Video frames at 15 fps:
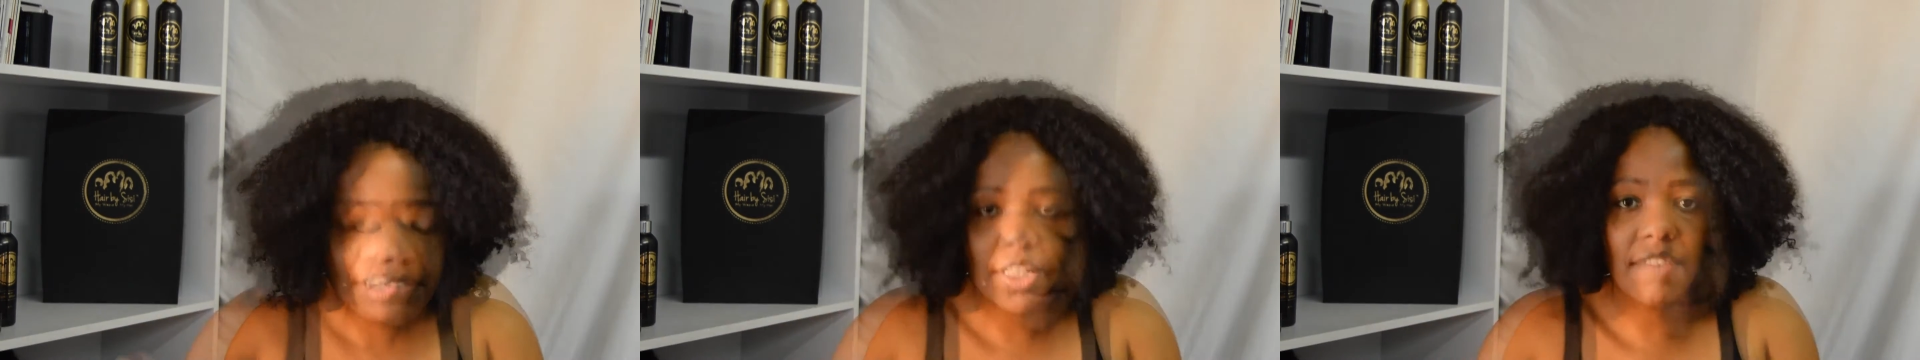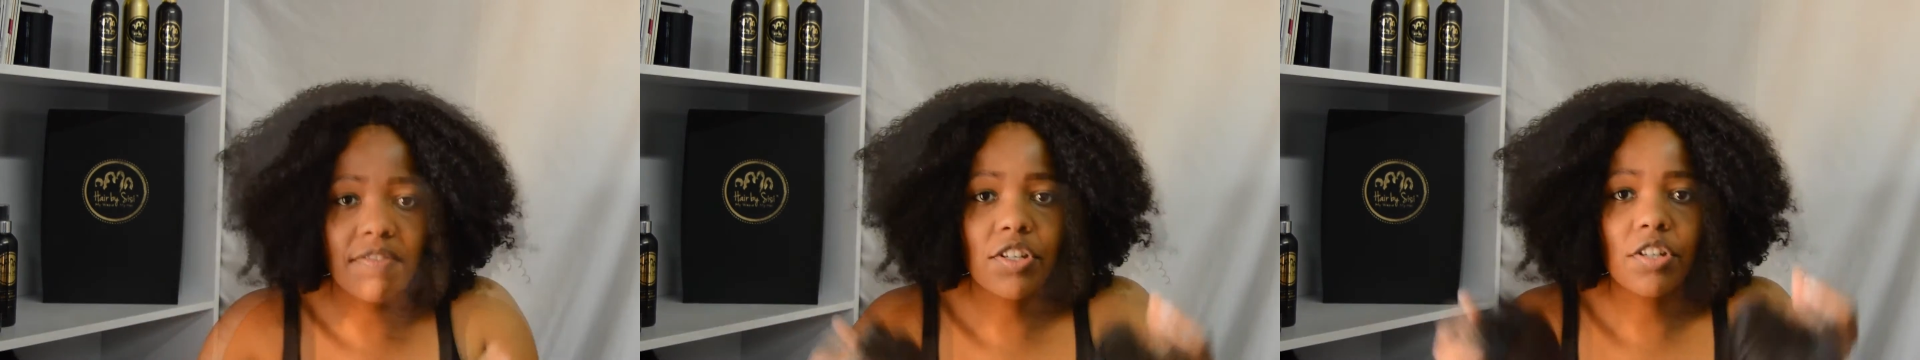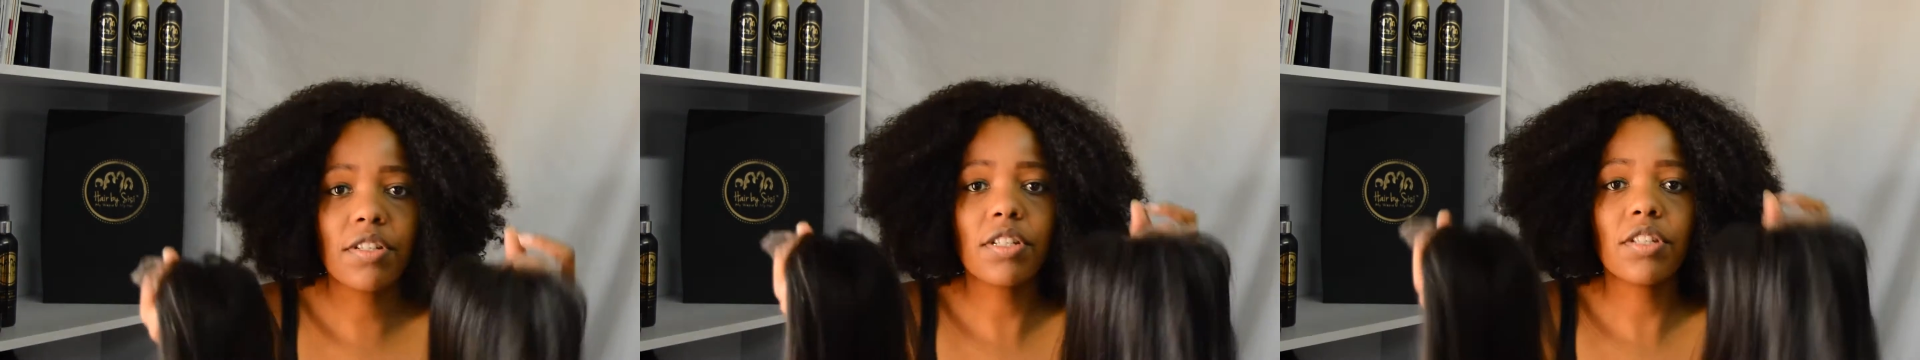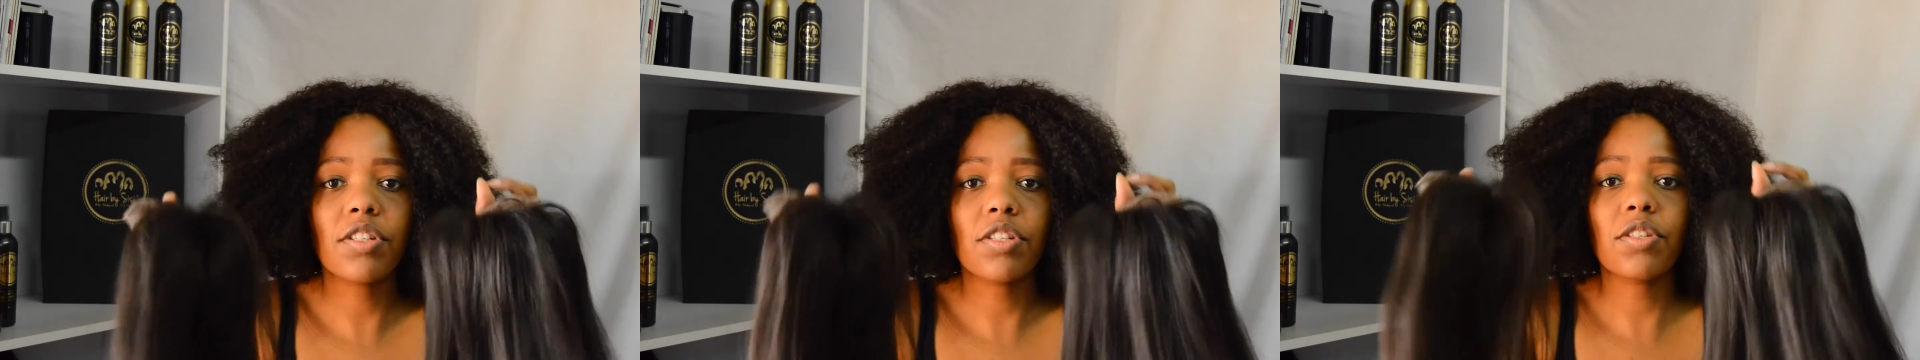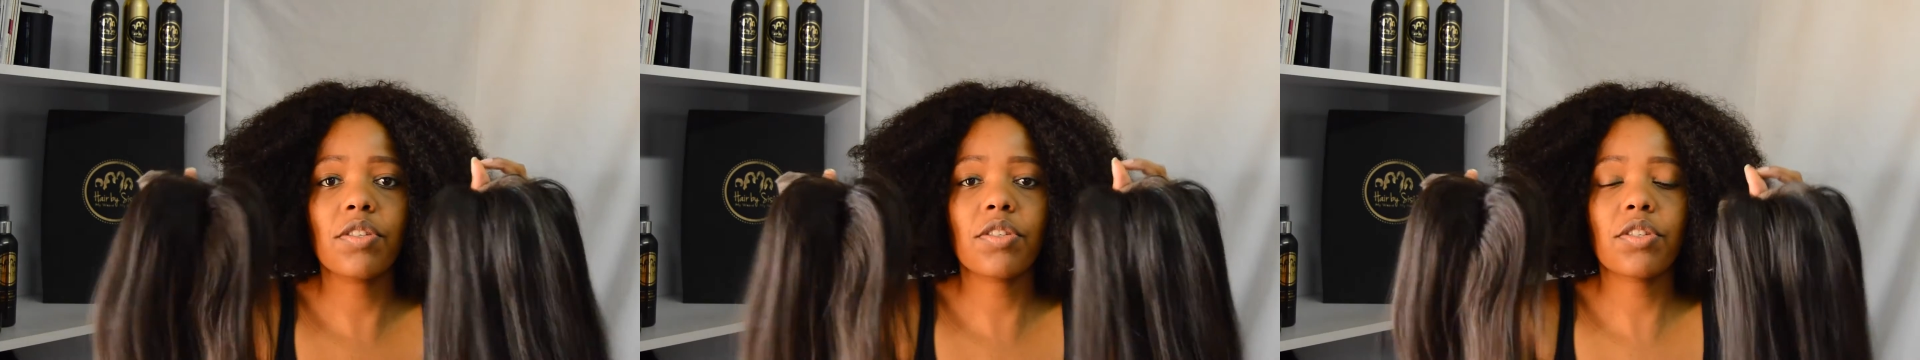So I've chosen
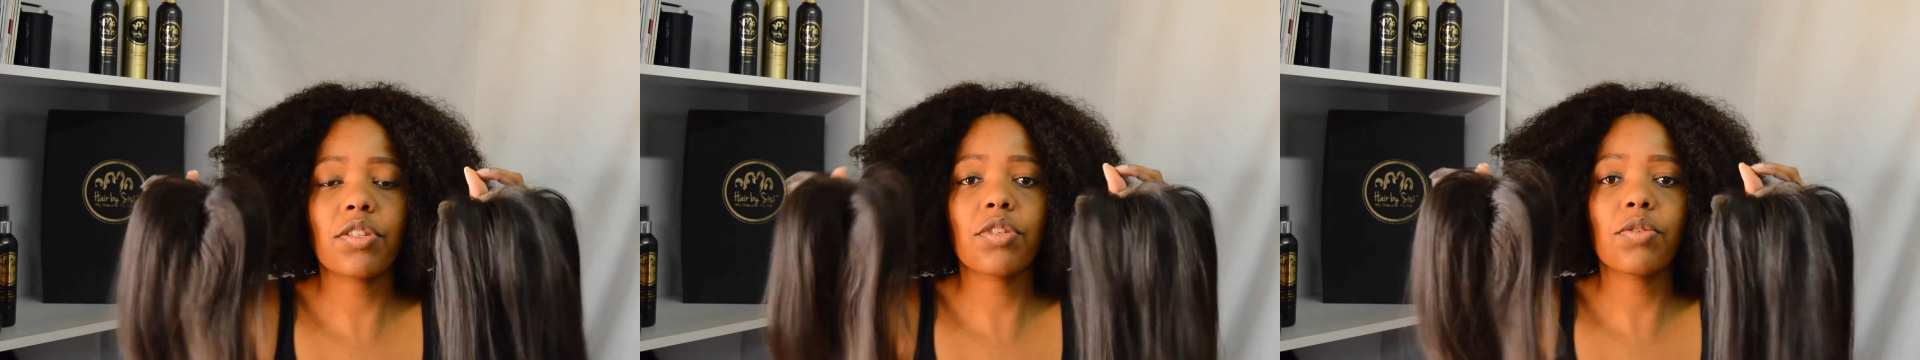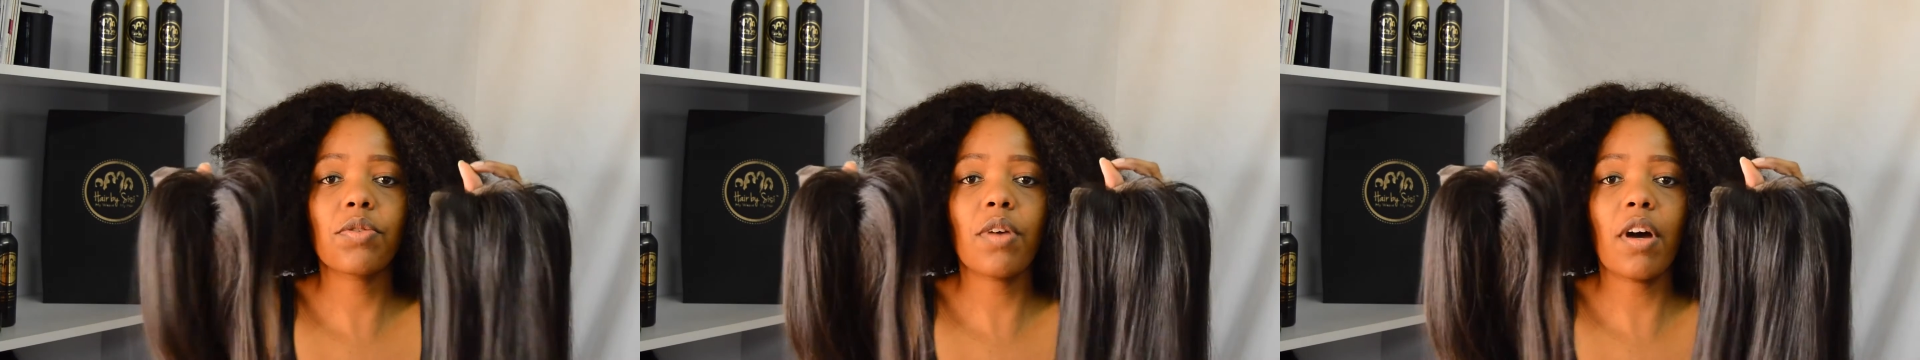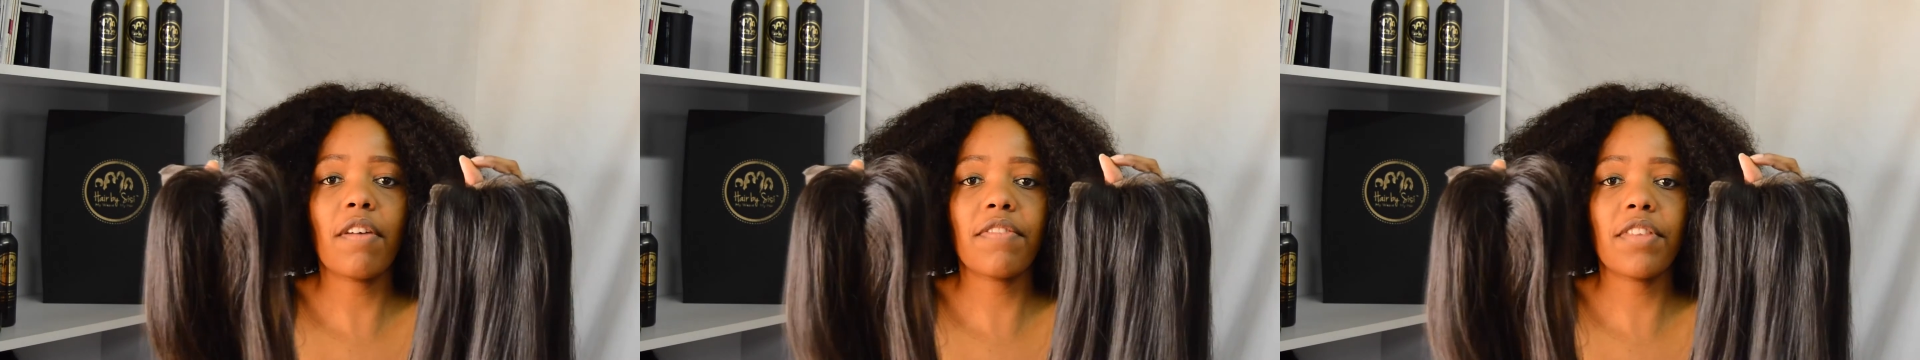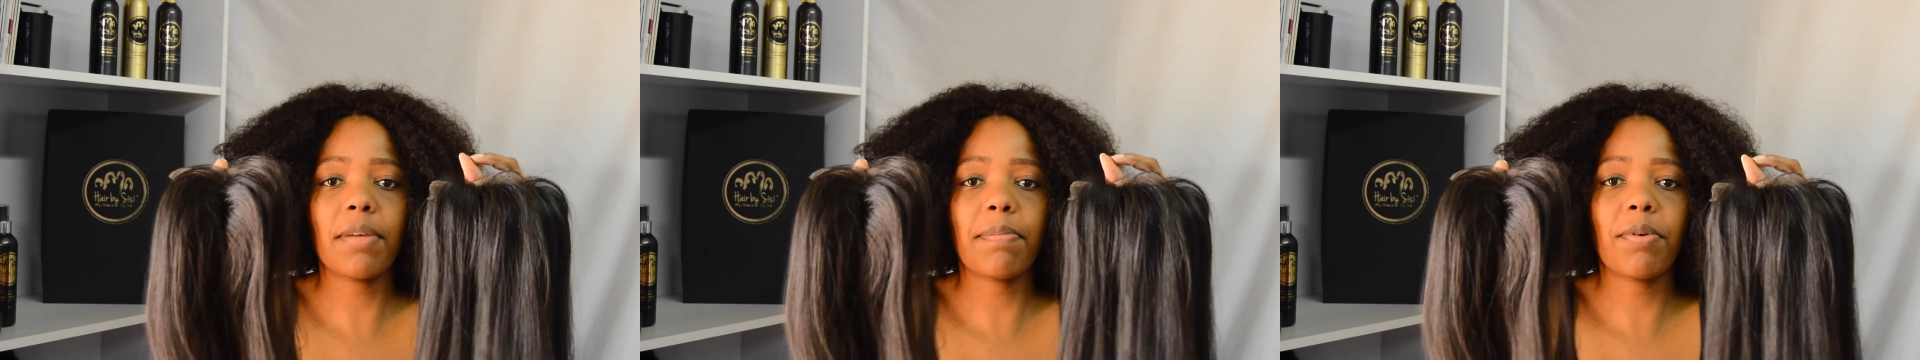to use two of the